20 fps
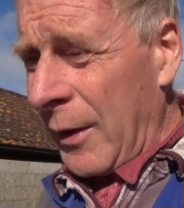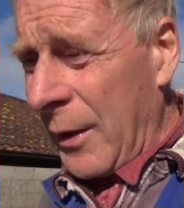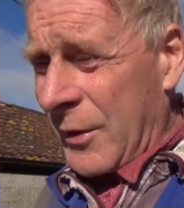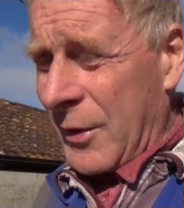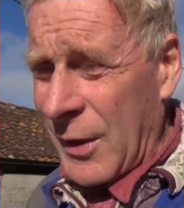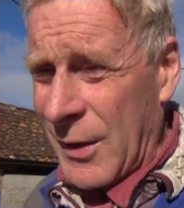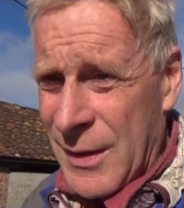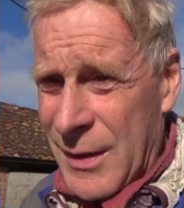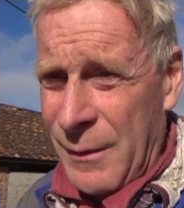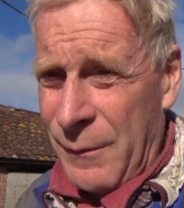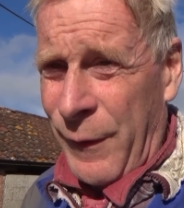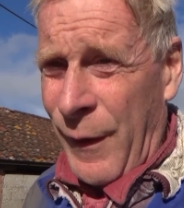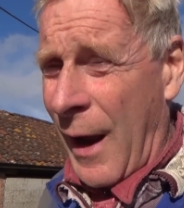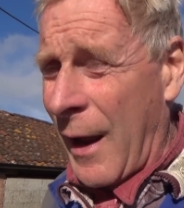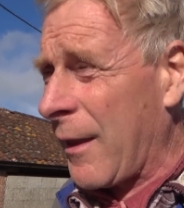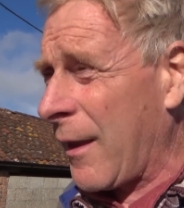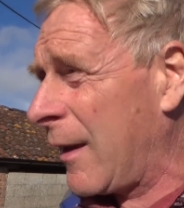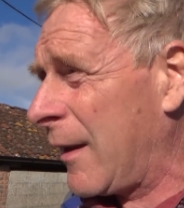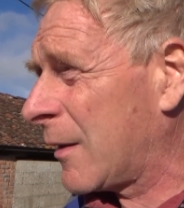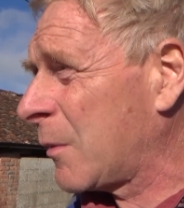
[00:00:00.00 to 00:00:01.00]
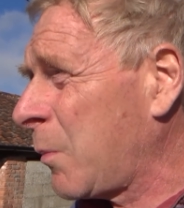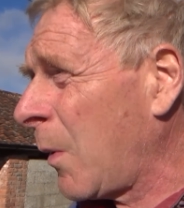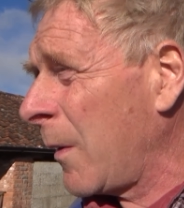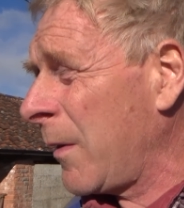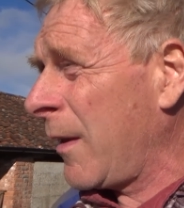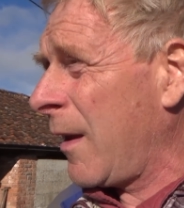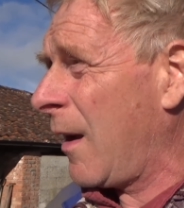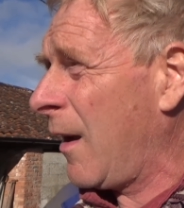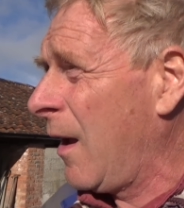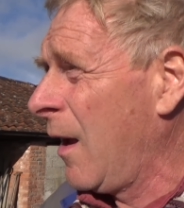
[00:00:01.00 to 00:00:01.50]
It's just the fact that it's
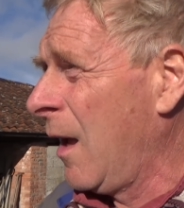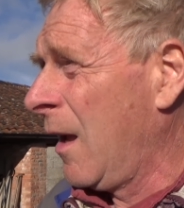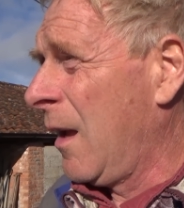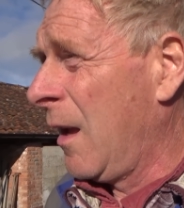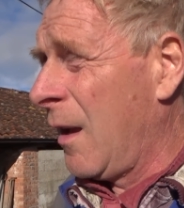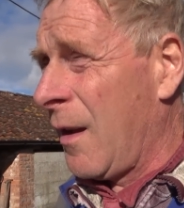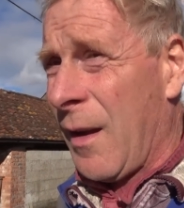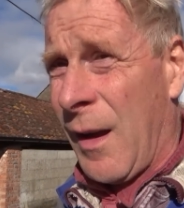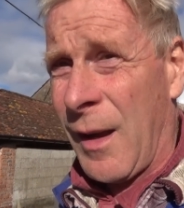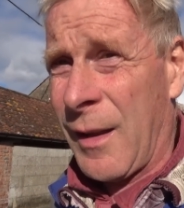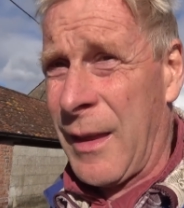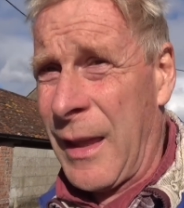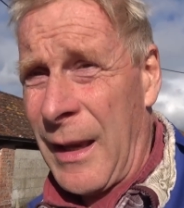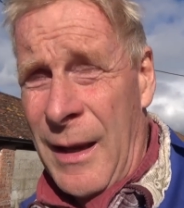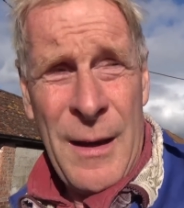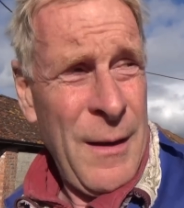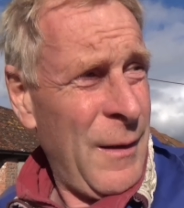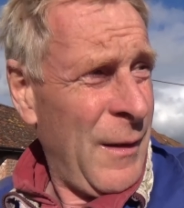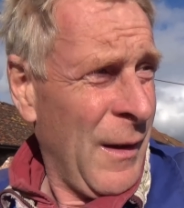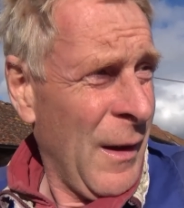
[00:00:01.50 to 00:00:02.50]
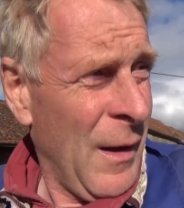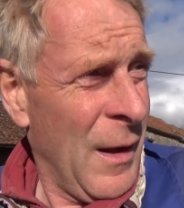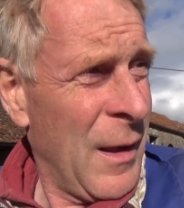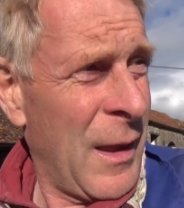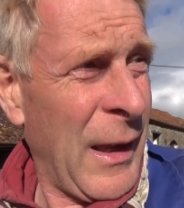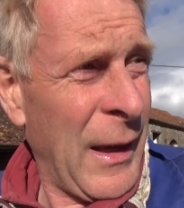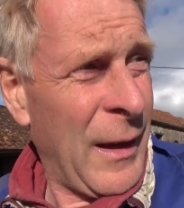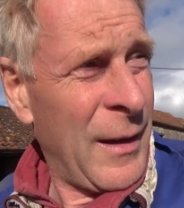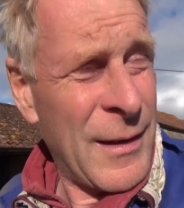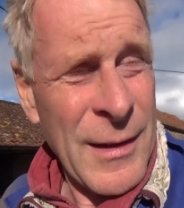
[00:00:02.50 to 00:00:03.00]
one that I think
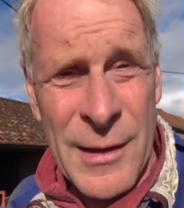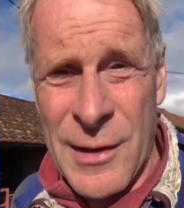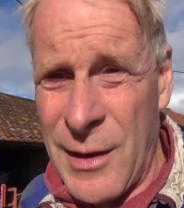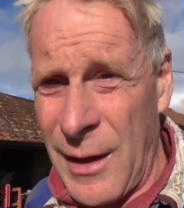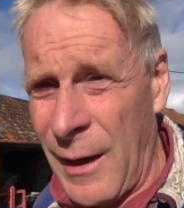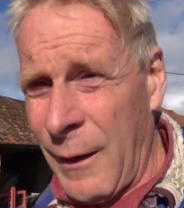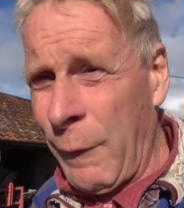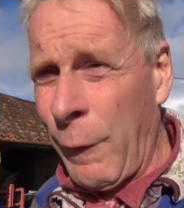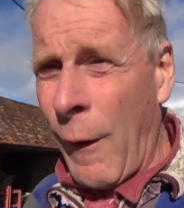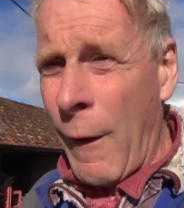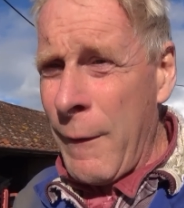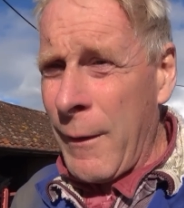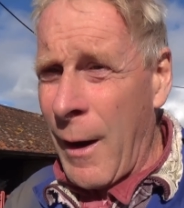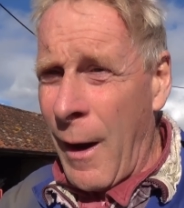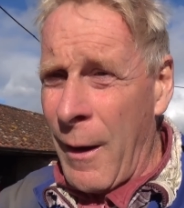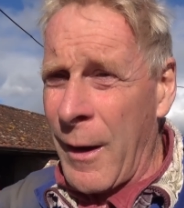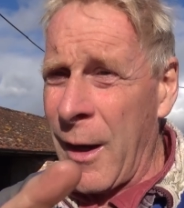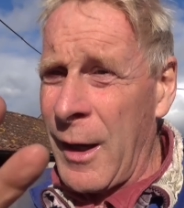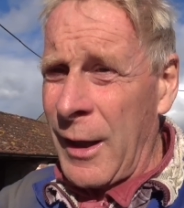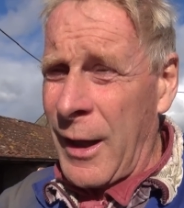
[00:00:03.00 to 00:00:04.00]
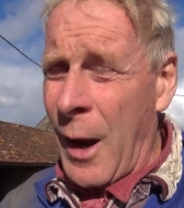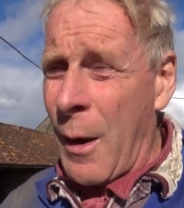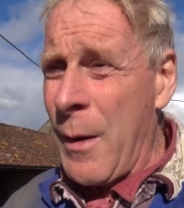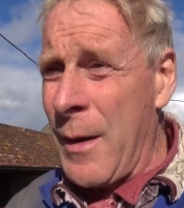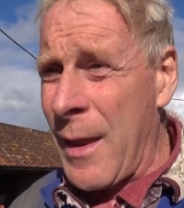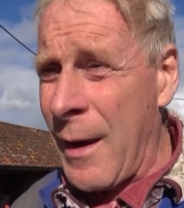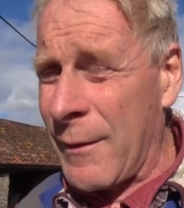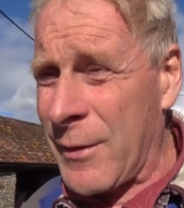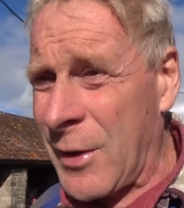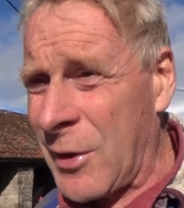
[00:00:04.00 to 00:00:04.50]
is if I'm going to go
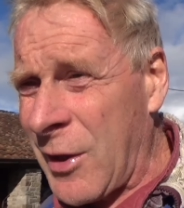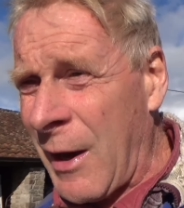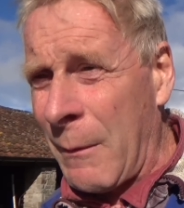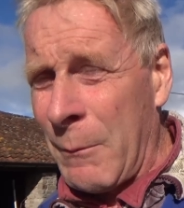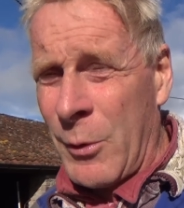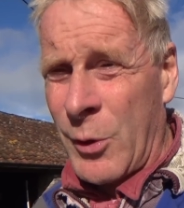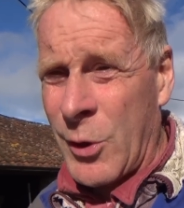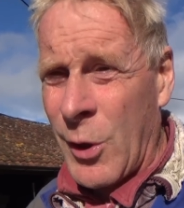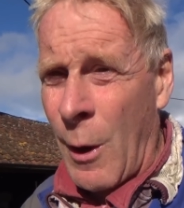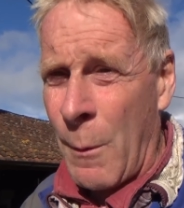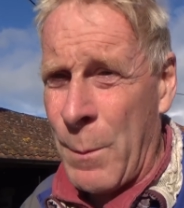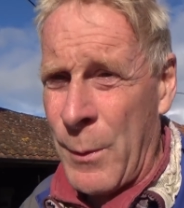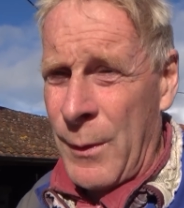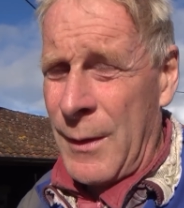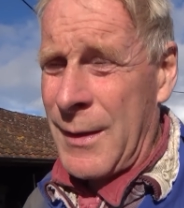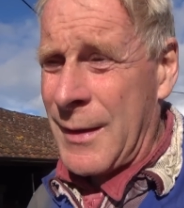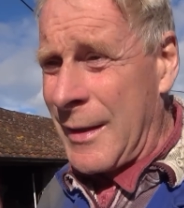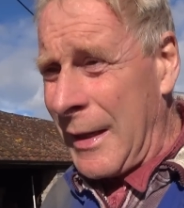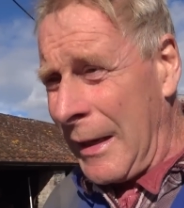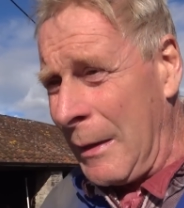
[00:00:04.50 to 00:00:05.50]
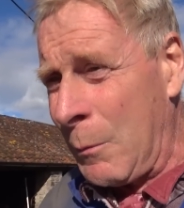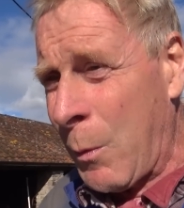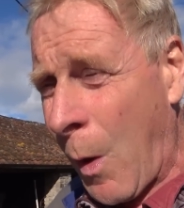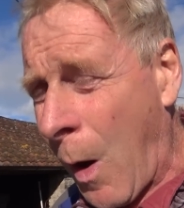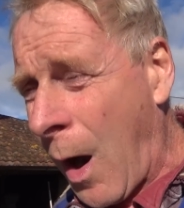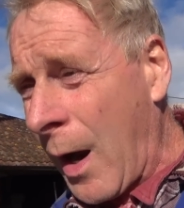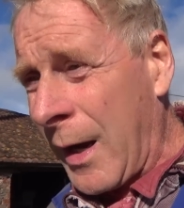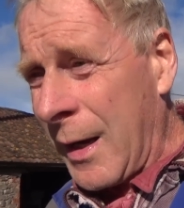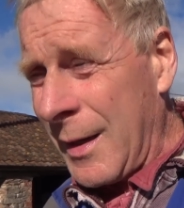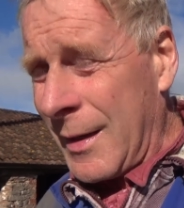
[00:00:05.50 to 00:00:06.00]
in there as a general shopper and see
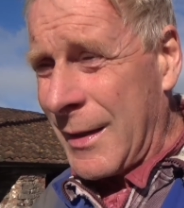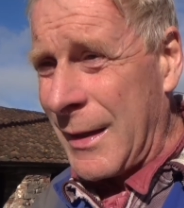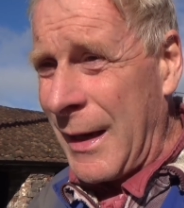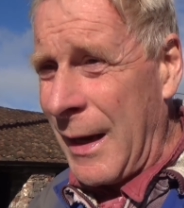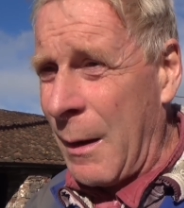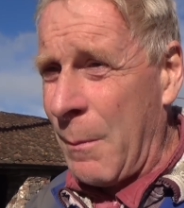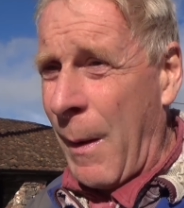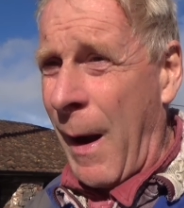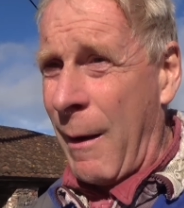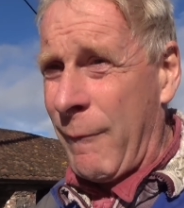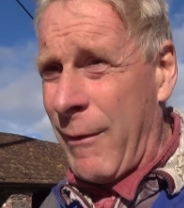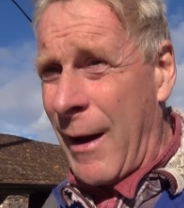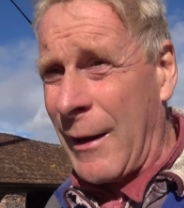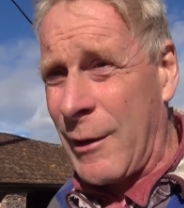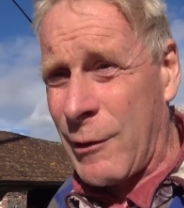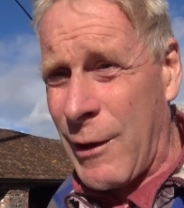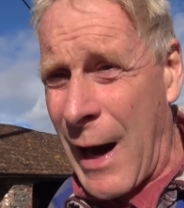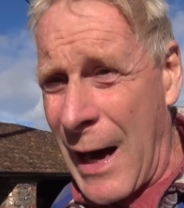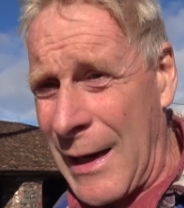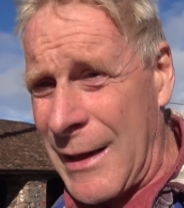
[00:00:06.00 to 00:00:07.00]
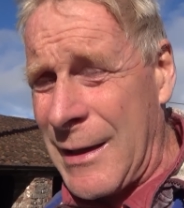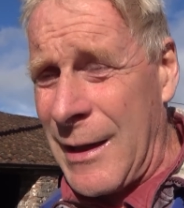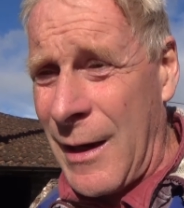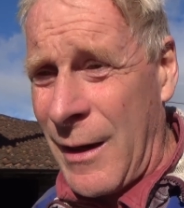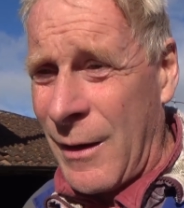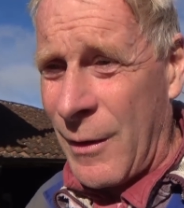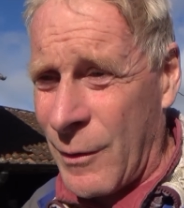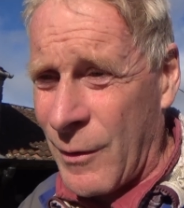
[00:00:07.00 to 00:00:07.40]
what I can see about Red Tractor.